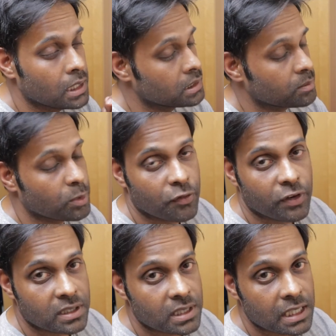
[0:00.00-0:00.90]
It's a
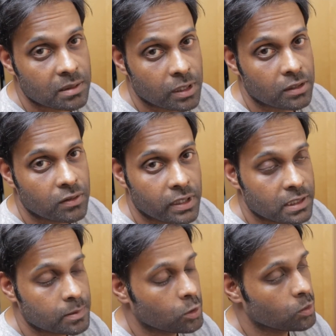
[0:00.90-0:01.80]
perfect size, by the way,
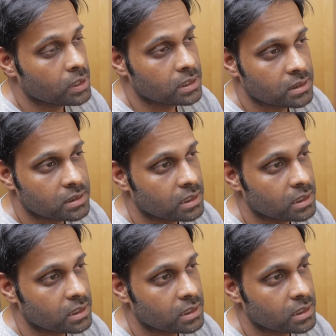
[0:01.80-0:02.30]
Explorer ones,